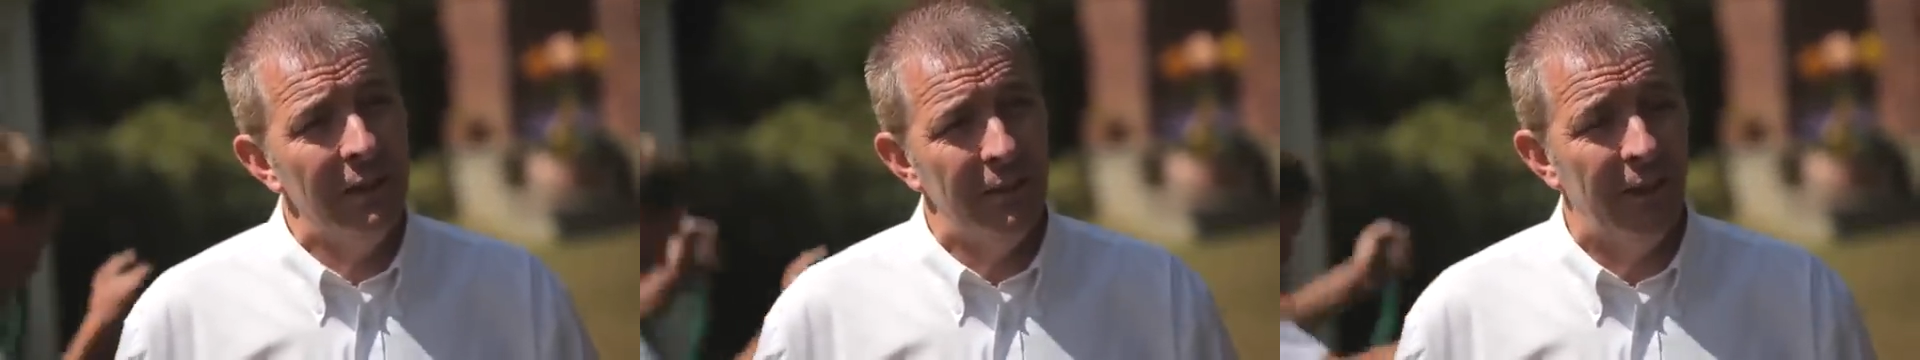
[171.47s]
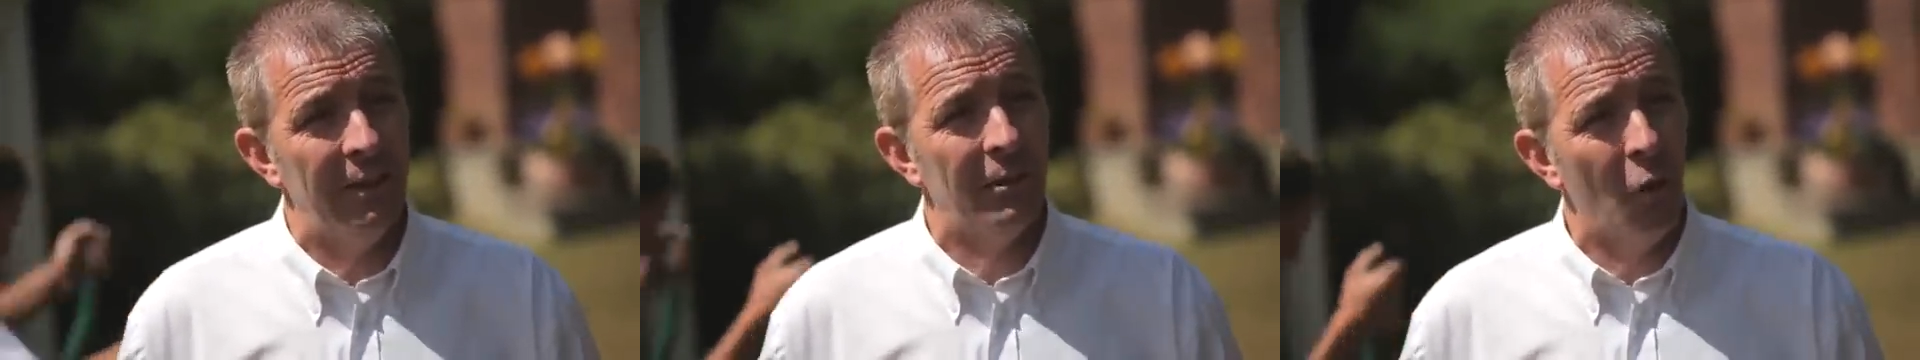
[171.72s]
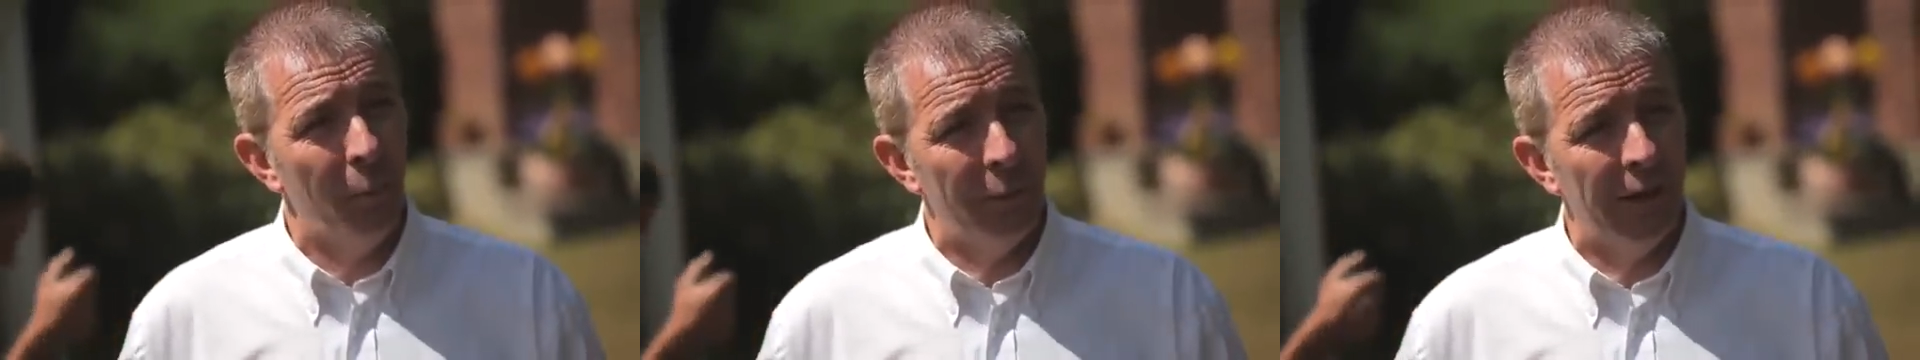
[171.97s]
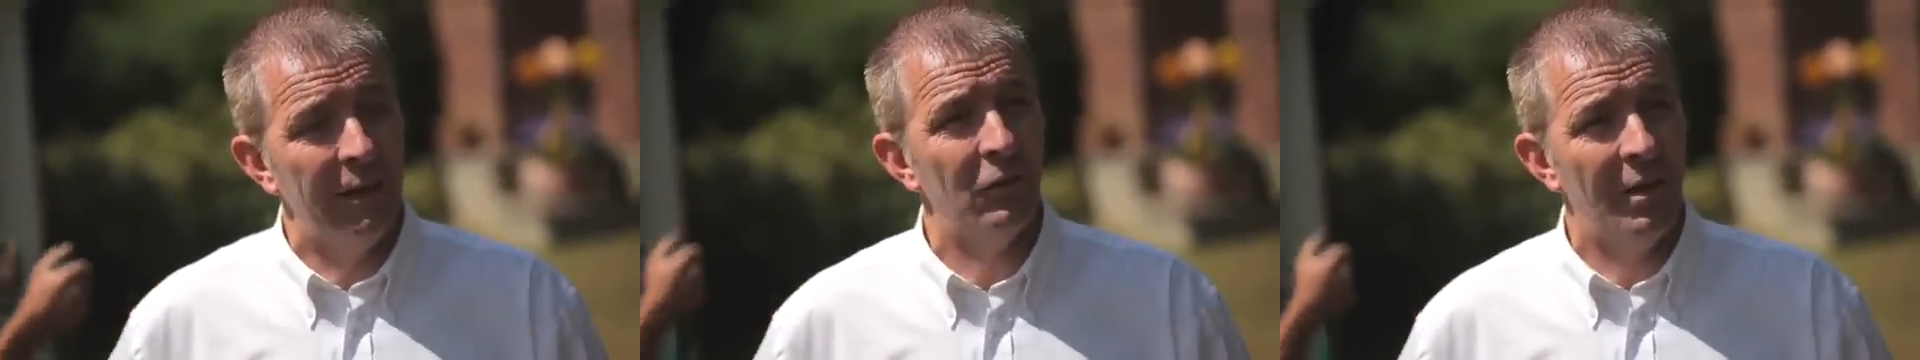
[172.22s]
they go up
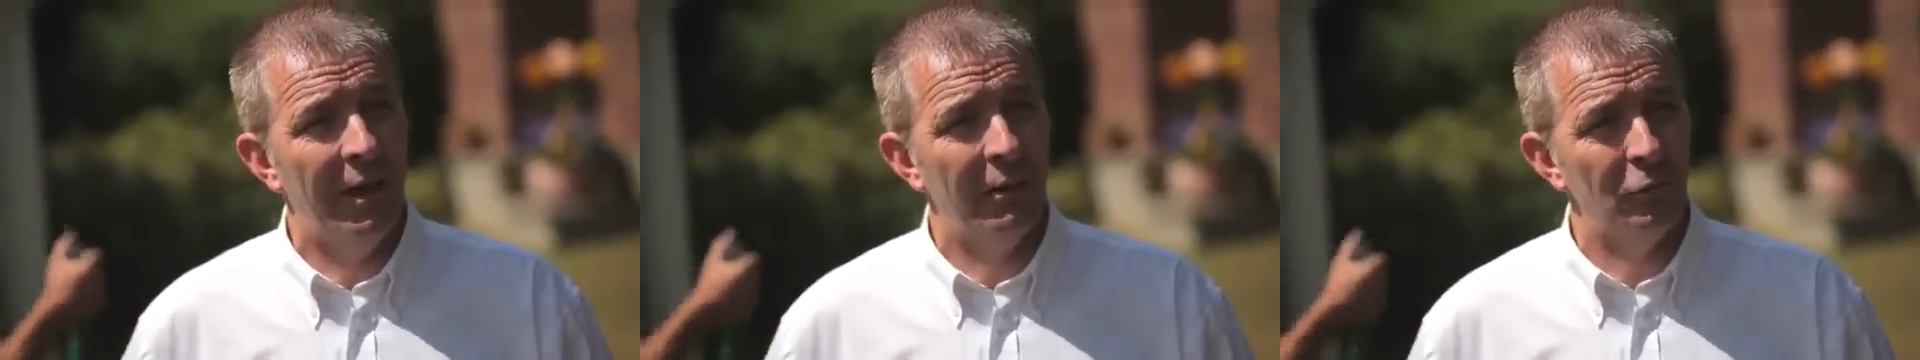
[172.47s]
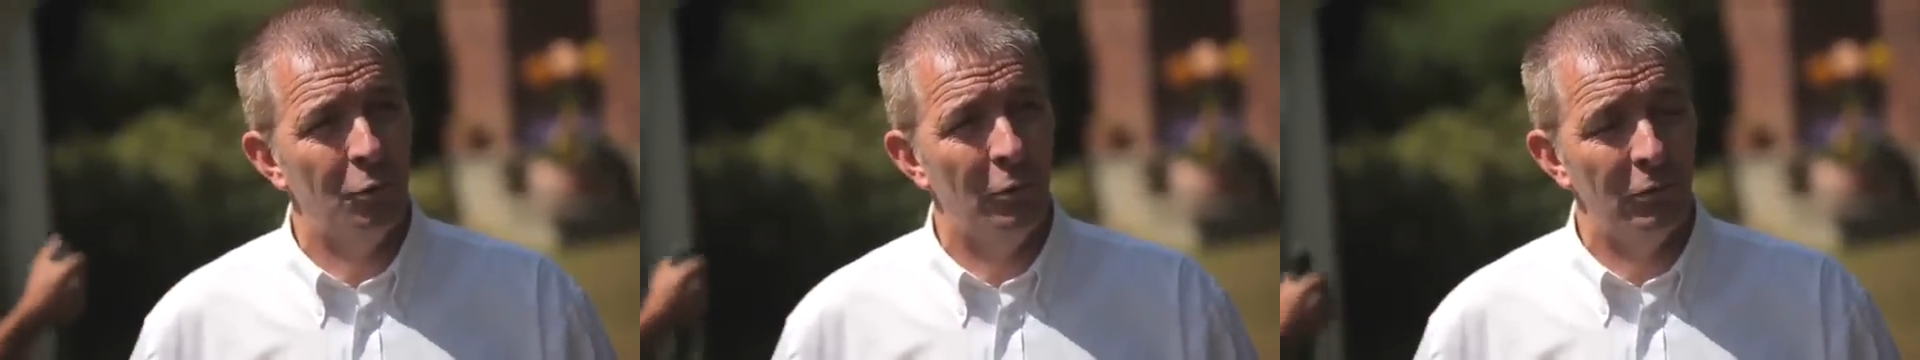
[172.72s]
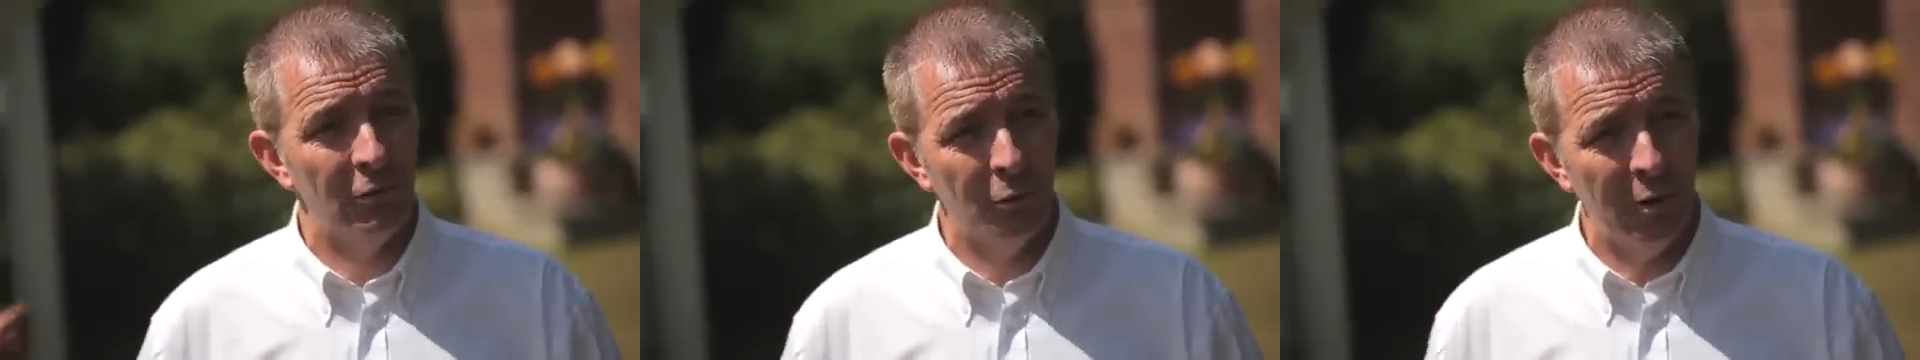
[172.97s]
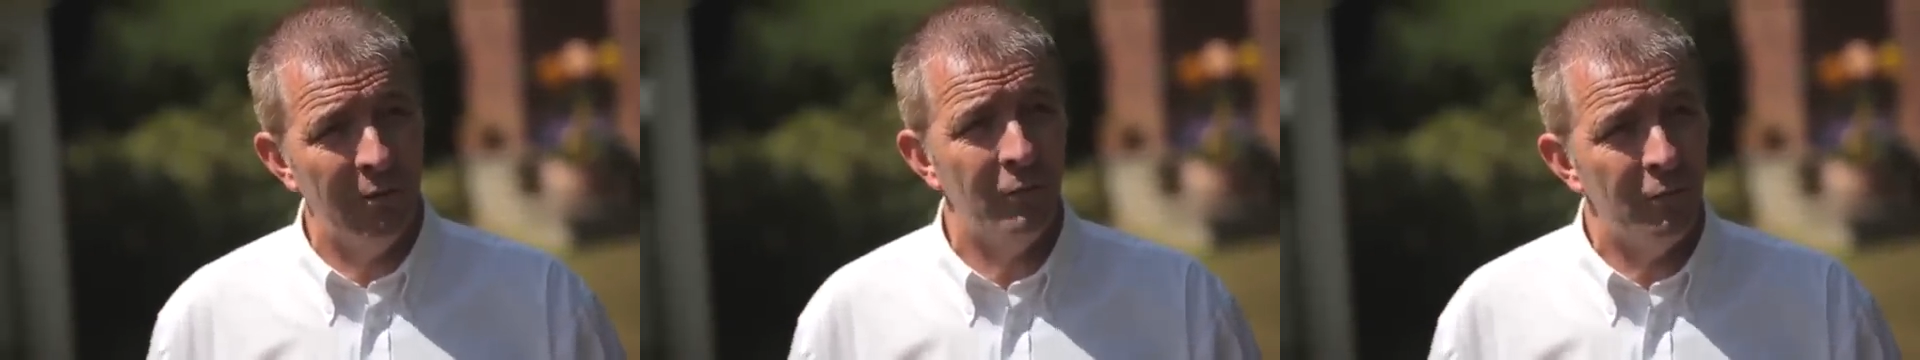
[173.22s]
against the house wall. So
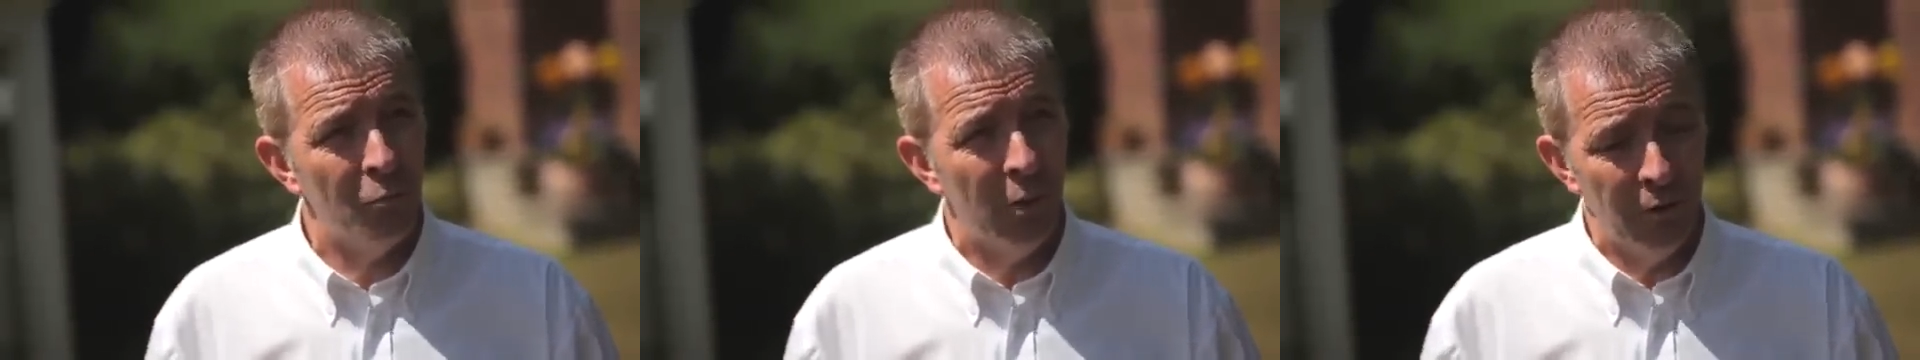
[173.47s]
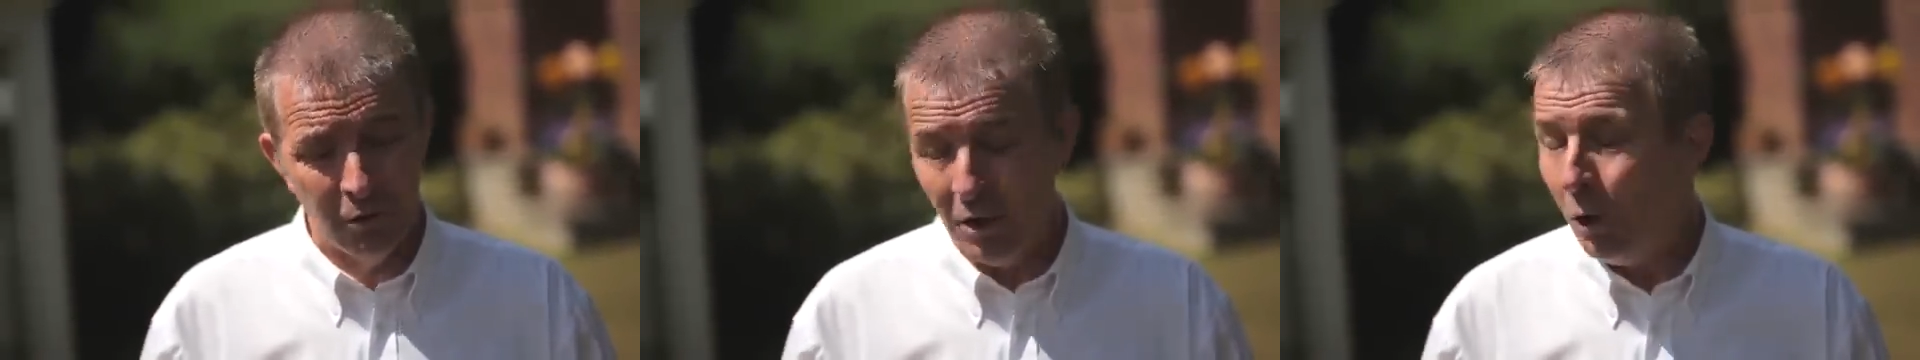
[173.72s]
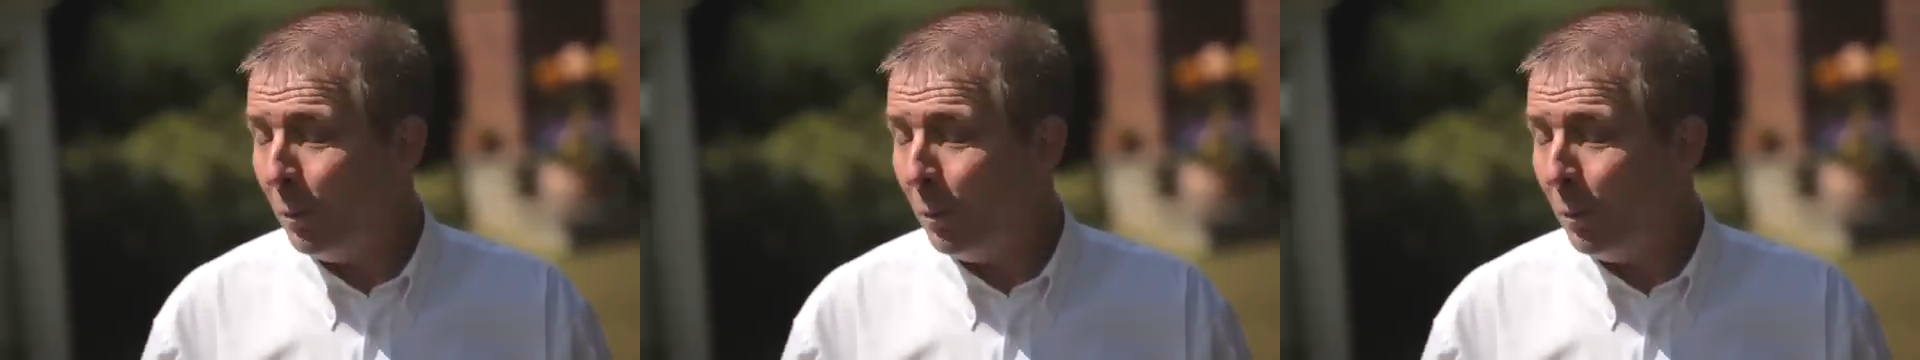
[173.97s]
when you go up